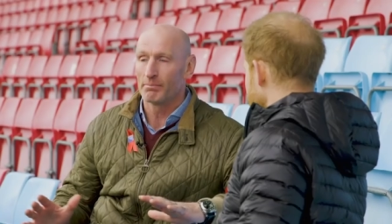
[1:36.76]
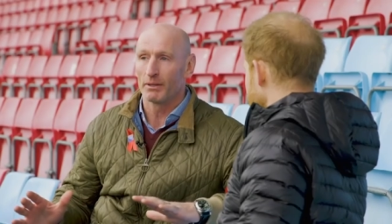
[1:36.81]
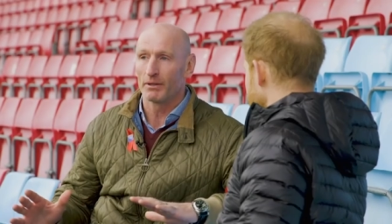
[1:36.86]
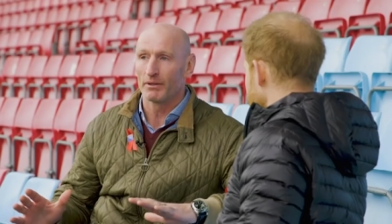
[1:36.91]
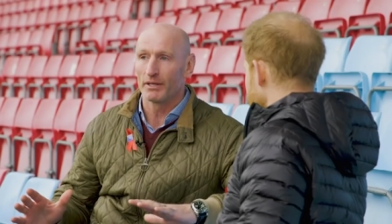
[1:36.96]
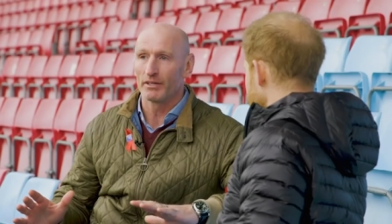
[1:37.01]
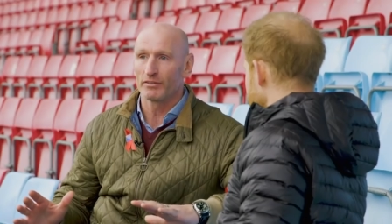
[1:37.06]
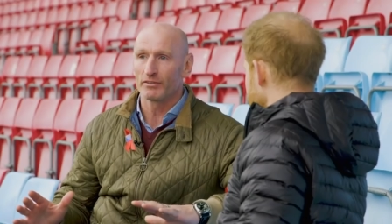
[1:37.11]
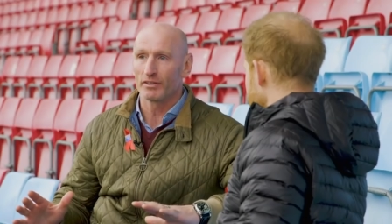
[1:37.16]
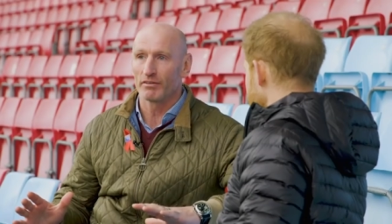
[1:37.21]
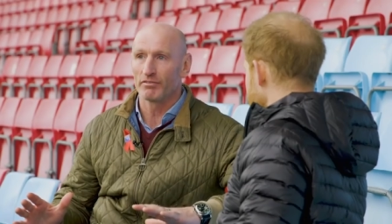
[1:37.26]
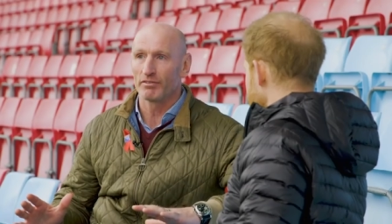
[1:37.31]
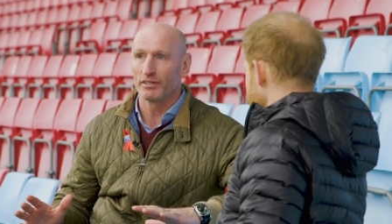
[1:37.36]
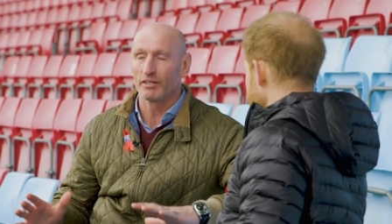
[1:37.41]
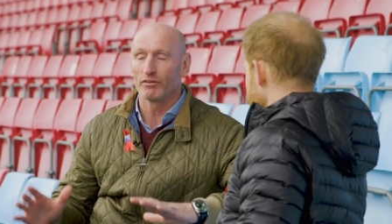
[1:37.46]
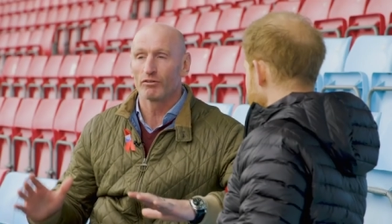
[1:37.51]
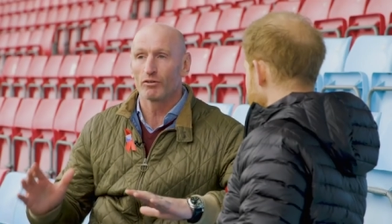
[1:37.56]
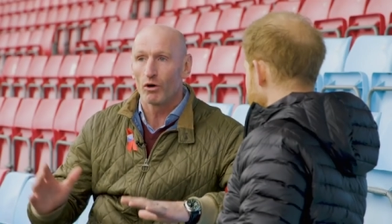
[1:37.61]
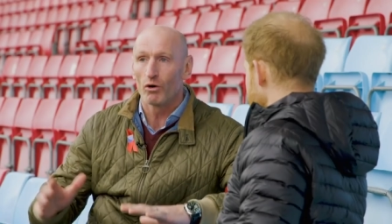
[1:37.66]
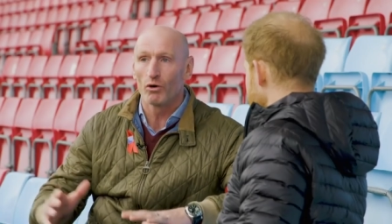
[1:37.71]
about
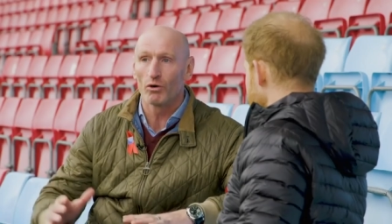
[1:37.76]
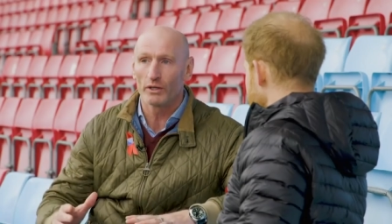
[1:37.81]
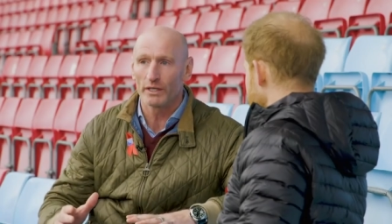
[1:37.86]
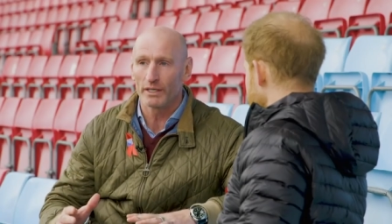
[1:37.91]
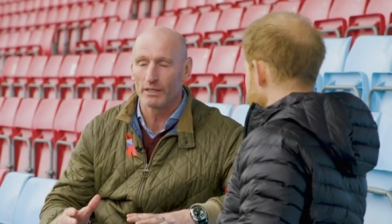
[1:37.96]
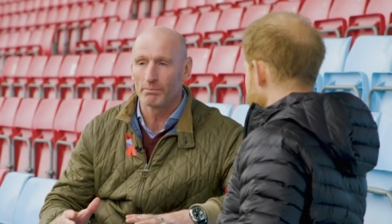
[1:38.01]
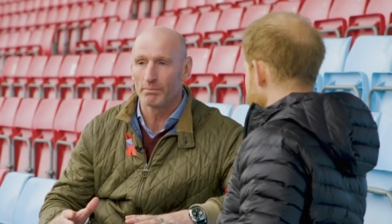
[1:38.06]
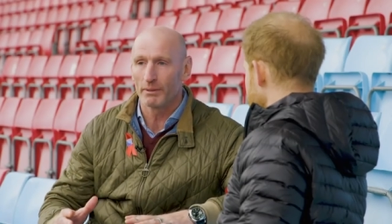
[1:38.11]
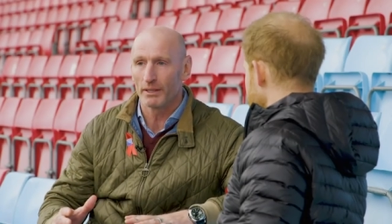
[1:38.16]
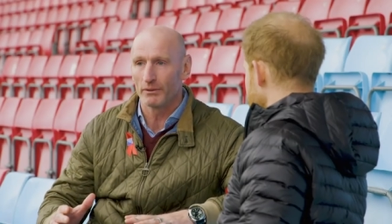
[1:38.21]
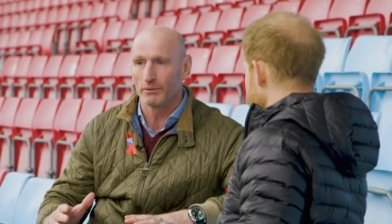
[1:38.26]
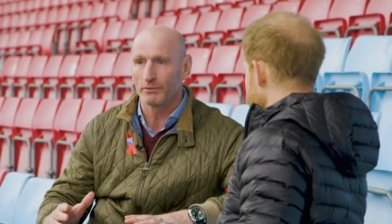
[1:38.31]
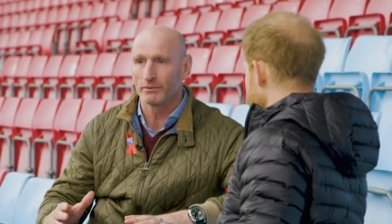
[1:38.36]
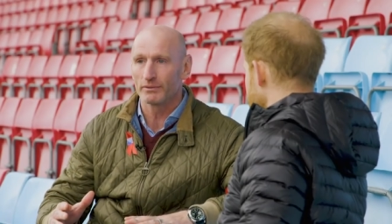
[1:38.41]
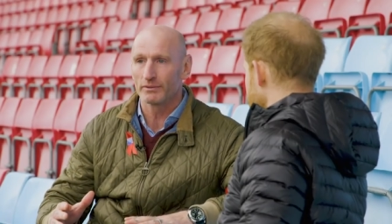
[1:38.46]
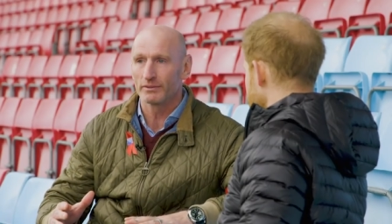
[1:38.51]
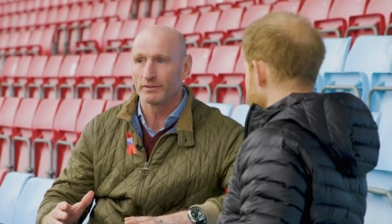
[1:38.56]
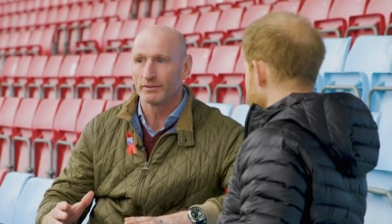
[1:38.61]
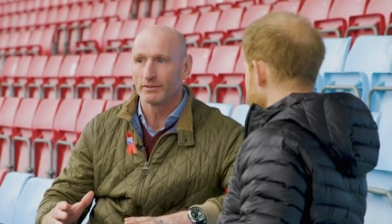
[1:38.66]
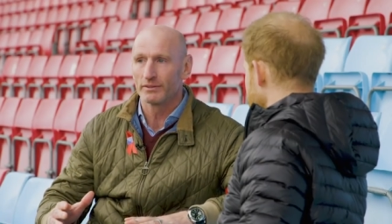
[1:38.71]
HIV, talking
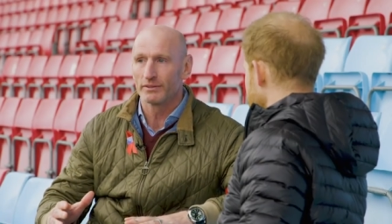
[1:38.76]
about